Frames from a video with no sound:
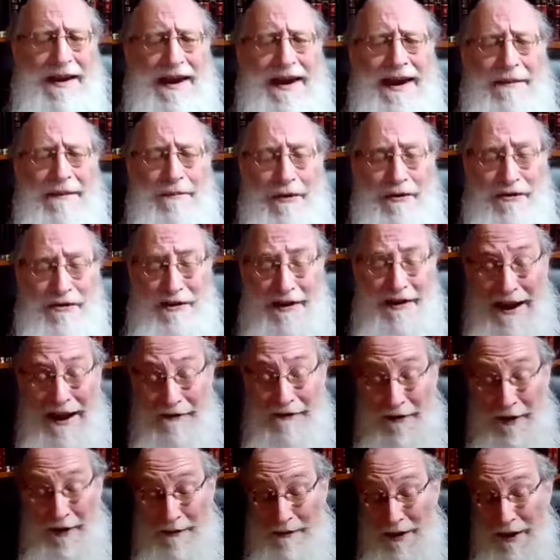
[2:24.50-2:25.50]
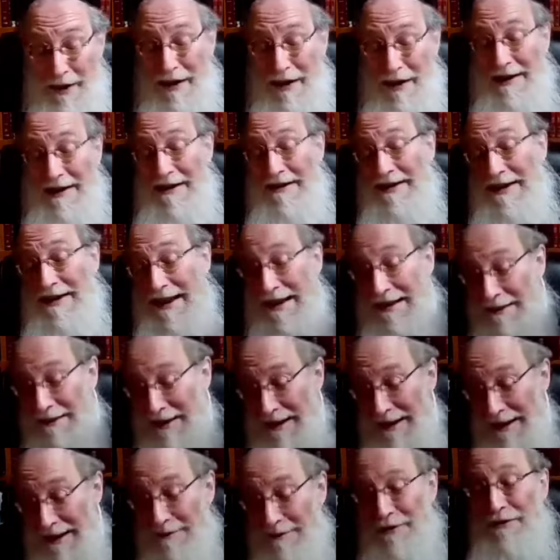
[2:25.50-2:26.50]
uh, push it out of our minds and
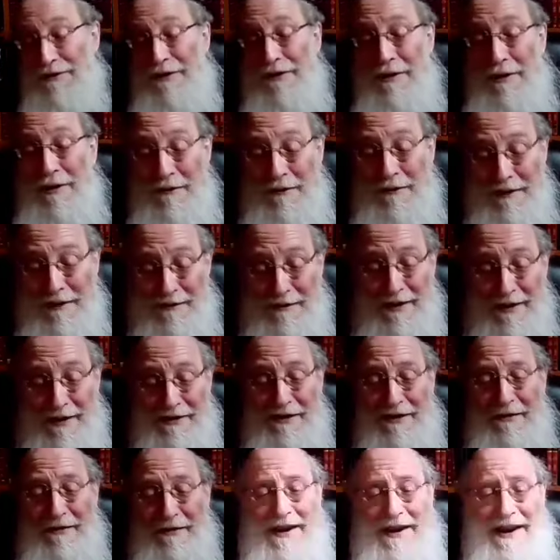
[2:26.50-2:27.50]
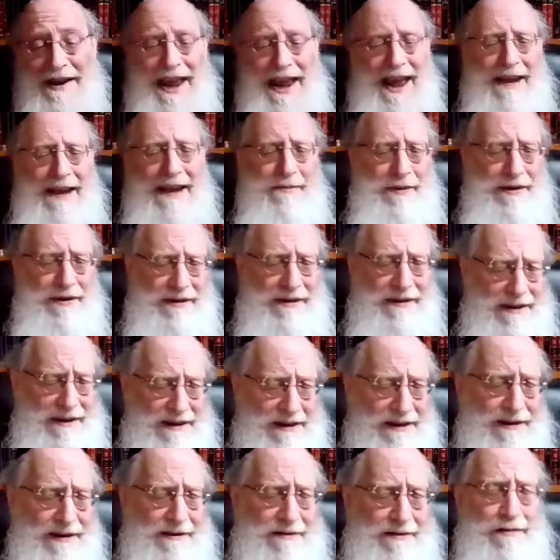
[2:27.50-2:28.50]
uh, push it off as much as we can. But
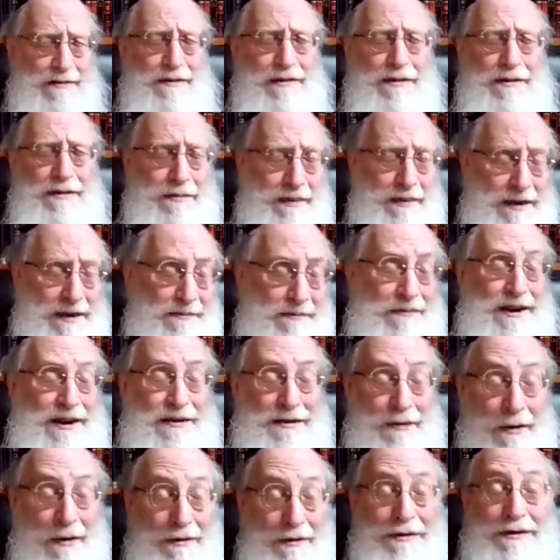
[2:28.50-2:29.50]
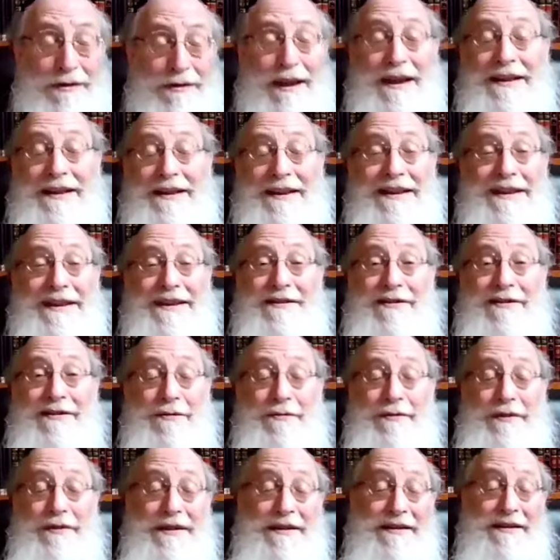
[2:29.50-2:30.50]
uh, truth be, be told, that uh,
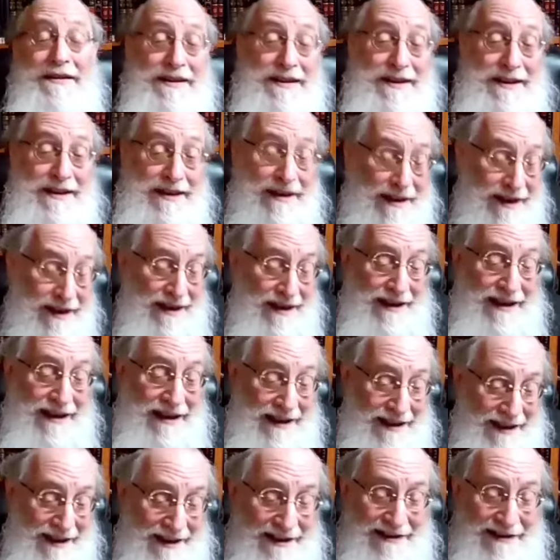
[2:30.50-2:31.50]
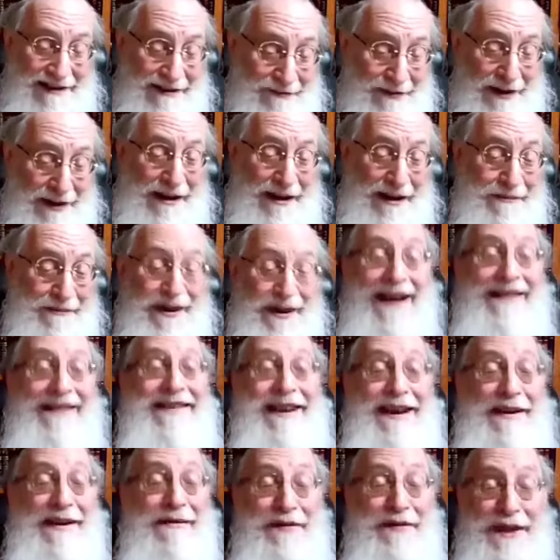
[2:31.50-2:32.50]
tshuva is a is a very
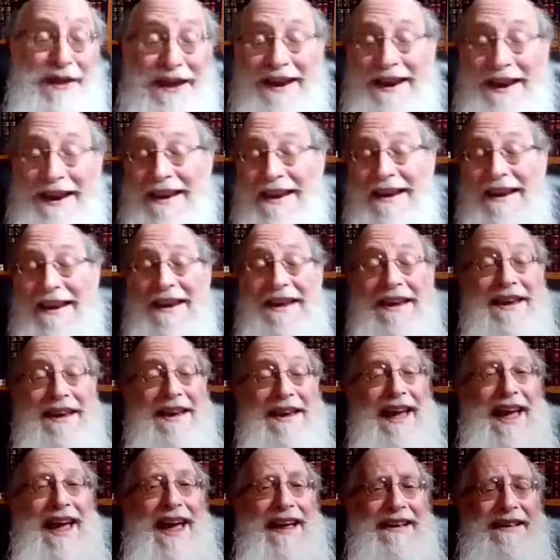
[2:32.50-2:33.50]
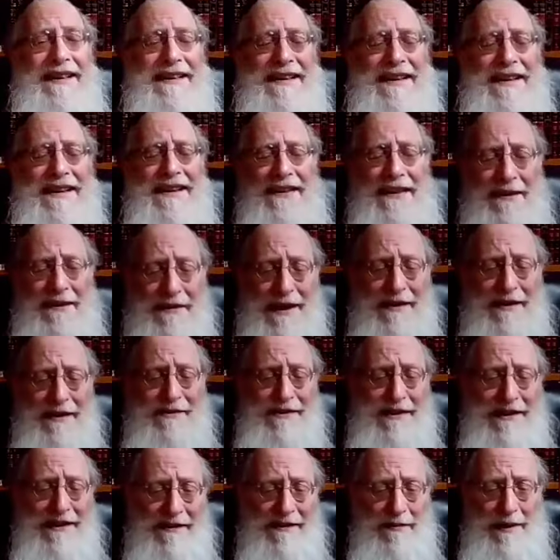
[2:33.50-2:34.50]
positive thing, and uh, the
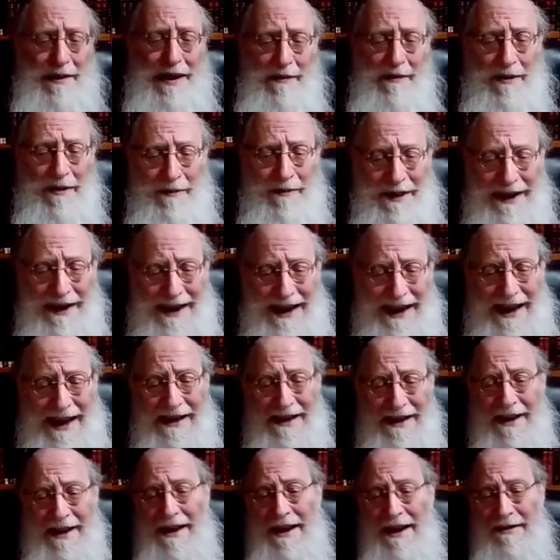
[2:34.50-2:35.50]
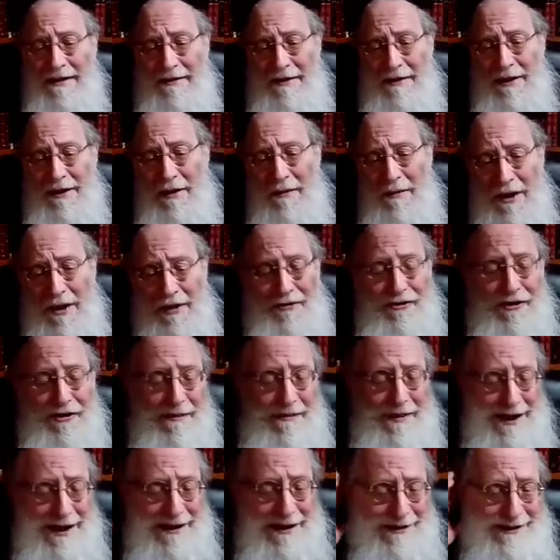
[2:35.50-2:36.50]
question is where do we begin? So you know, Moshe
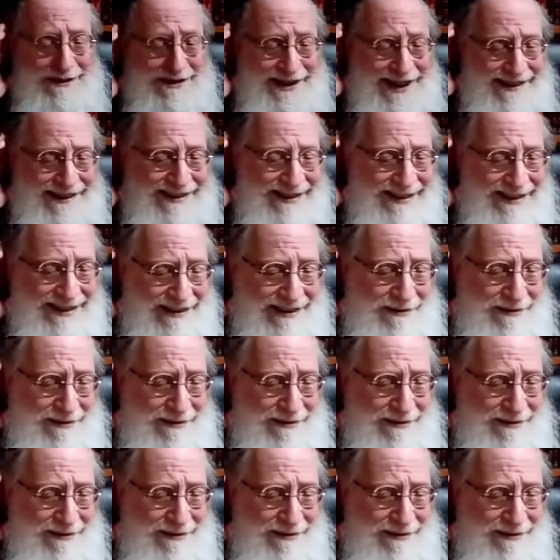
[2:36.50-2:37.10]
Rabbeinu says in